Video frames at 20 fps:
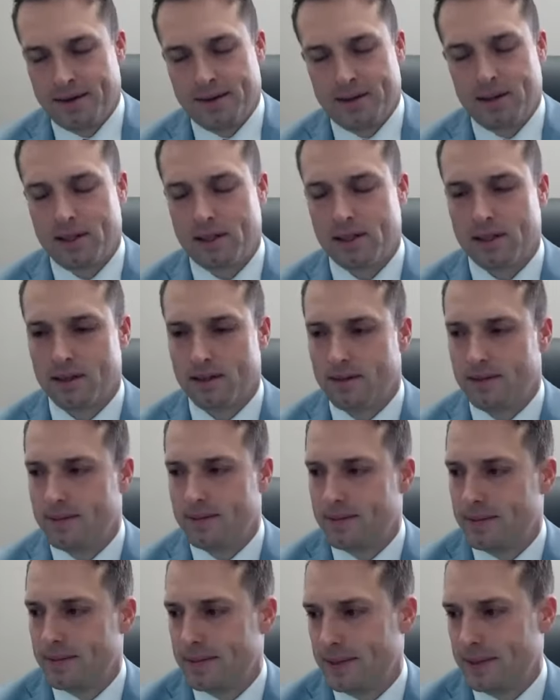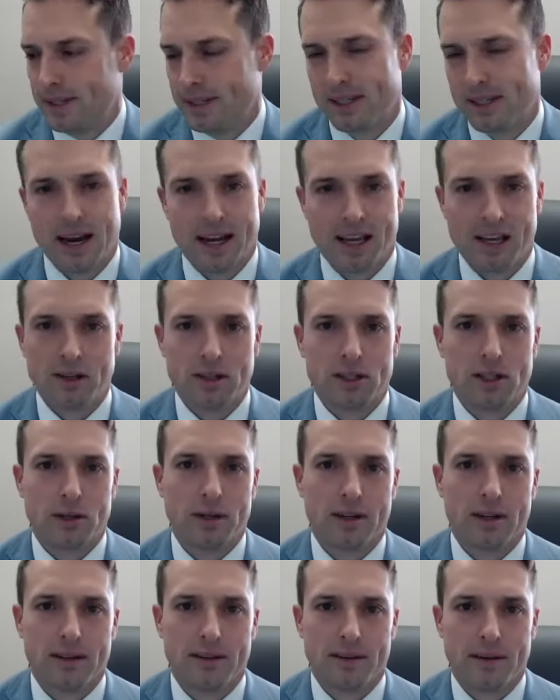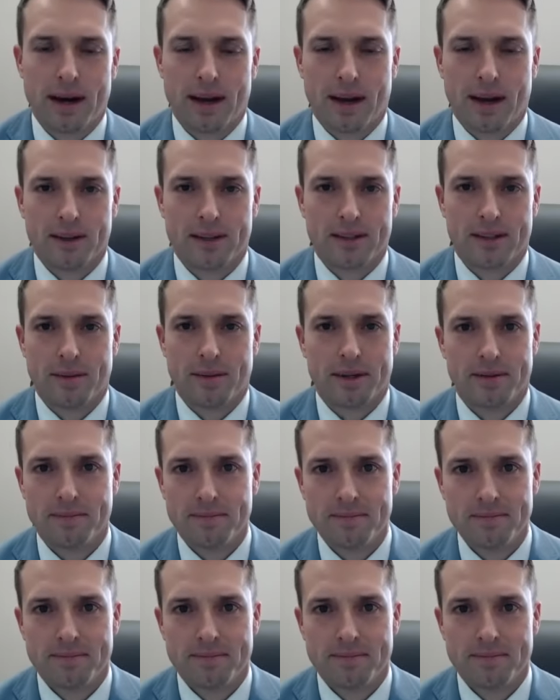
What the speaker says: there's, you just gotta get used to it, I guess. I mean,